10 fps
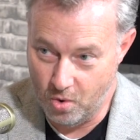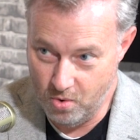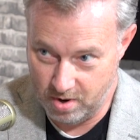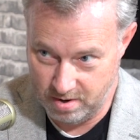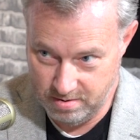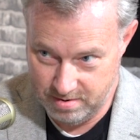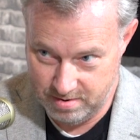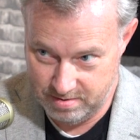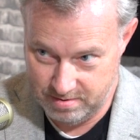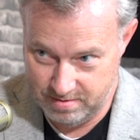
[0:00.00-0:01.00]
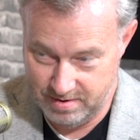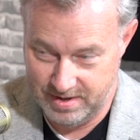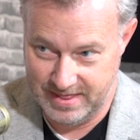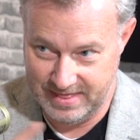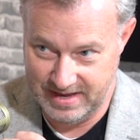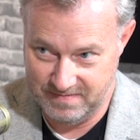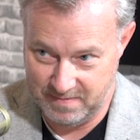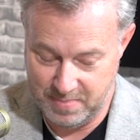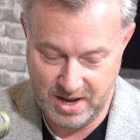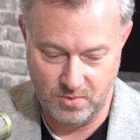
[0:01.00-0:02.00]
Or the
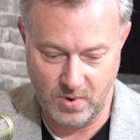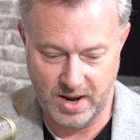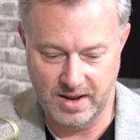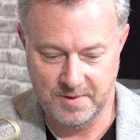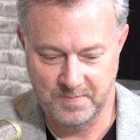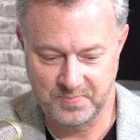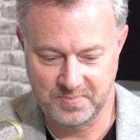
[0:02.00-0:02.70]
even better way